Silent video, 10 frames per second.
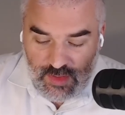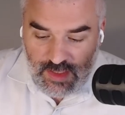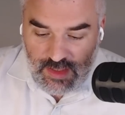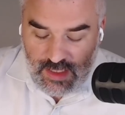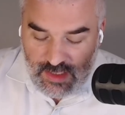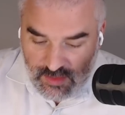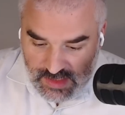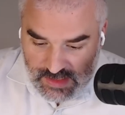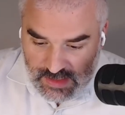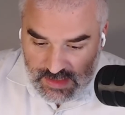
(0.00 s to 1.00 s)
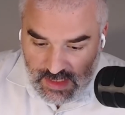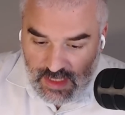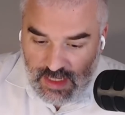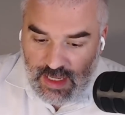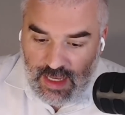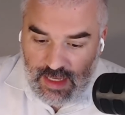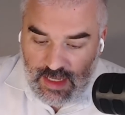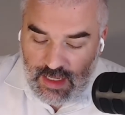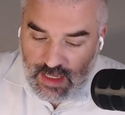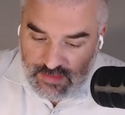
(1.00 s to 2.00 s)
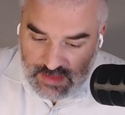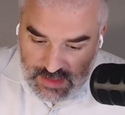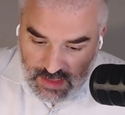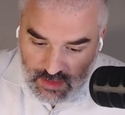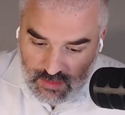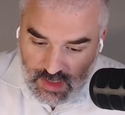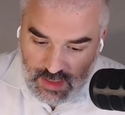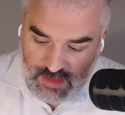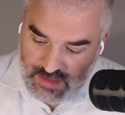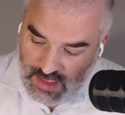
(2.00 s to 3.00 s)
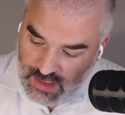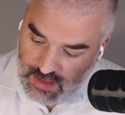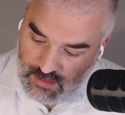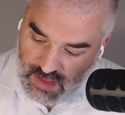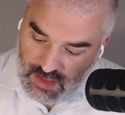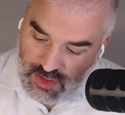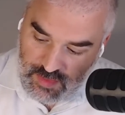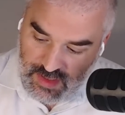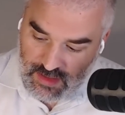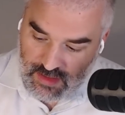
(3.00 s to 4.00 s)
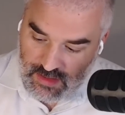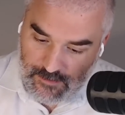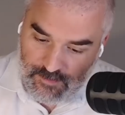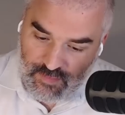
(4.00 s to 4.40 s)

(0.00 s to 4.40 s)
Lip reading: they do exist. And I have to tell you, I have taken my spiel